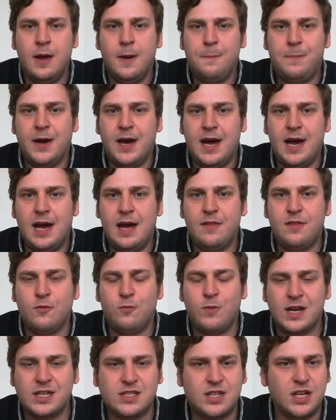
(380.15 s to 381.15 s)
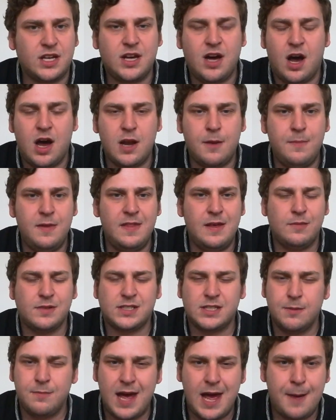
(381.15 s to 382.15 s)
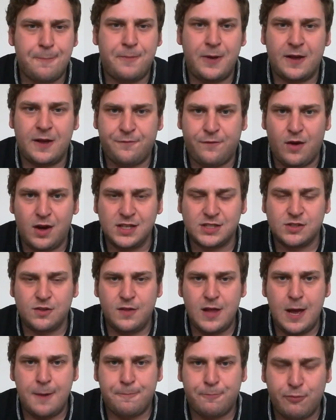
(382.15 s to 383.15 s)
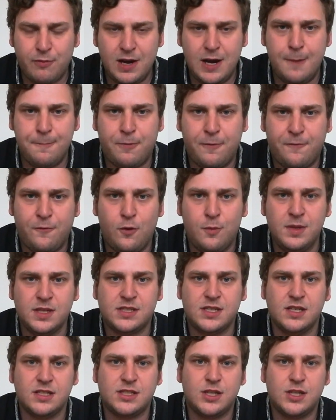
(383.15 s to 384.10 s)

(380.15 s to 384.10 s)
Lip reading: But the rest of the card, I mean, there were some epic fights on there, brilliant performances.